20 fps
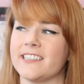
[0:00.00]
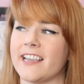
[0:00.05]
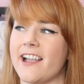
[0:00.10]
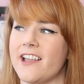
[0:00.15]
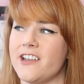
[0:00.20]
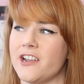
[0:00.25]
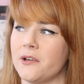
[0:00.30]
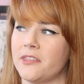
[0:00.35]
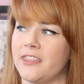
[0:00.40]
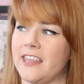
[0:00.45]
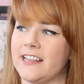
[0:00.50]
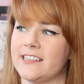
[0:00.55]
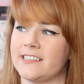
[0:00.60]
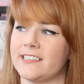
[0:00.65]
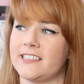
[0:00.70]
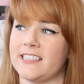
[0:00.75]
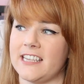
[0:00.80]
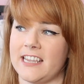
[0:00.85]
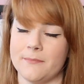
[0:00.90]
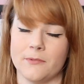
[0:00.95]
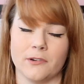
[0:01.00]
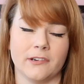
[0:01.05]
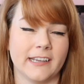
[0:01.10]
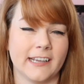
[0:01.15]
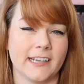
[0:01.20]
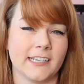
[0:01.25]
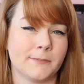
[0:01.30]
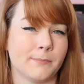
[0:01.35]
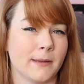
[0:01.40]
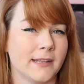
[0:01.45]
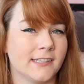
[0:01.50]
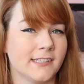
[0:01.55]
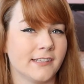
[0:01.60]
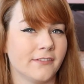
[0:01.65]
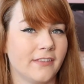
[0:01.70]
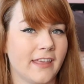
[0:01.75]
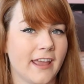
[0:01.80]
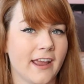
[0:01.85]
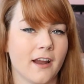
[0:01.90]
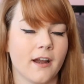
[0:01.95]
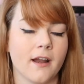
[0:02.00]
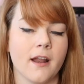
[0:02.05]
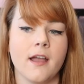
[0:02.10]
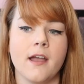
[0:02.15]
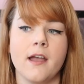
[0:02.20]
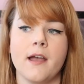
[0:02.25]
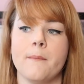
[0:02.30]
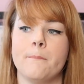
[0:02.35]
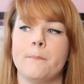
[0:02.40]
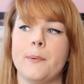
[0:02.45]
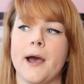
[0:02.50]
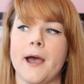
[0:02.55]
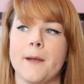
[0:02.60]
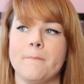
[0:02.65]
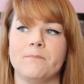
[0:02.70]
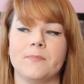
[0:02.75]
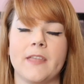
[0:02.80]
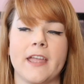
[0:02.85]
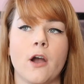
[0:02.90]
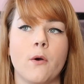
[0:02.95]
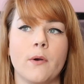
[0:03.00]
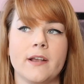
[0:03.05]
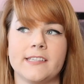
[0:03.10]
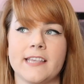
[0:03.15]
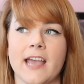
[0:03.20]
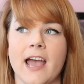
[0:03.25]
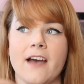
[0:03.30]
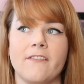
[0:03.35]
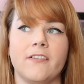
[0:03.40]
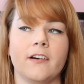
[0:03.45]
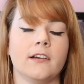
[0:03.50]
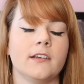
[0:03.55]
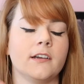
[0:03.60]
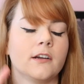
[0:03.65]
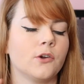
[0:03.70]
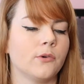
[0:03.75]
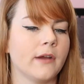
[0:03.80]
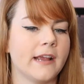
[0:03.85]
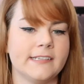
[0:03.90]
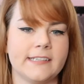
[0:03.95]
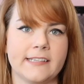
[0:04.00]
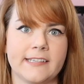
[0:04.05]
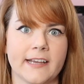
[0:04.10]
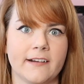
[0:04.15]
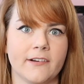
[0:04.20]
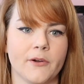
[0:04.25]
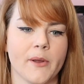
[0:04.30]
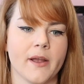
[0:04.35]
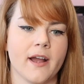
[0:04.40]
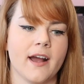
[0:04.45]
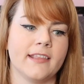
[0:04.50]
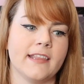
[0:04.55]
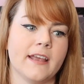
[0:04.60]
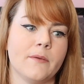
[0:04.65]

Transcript: Like, I know things seem really expensive there, but they always have a crazy sale going on.